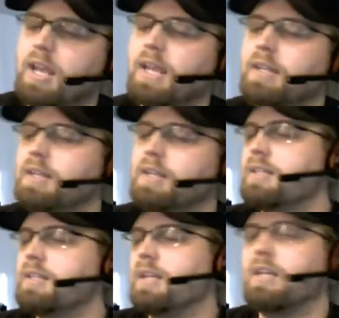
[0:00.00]
And yeah, they
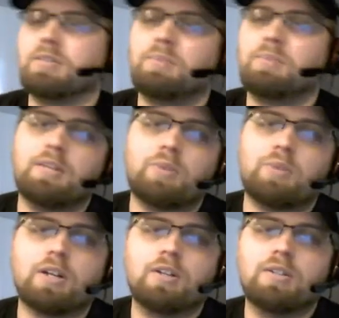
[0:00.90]
get a token,
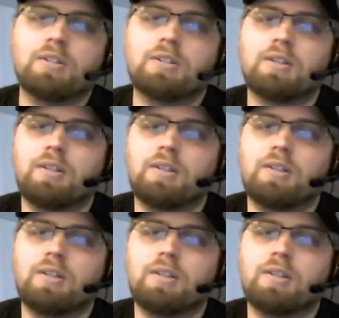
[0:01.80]
but it's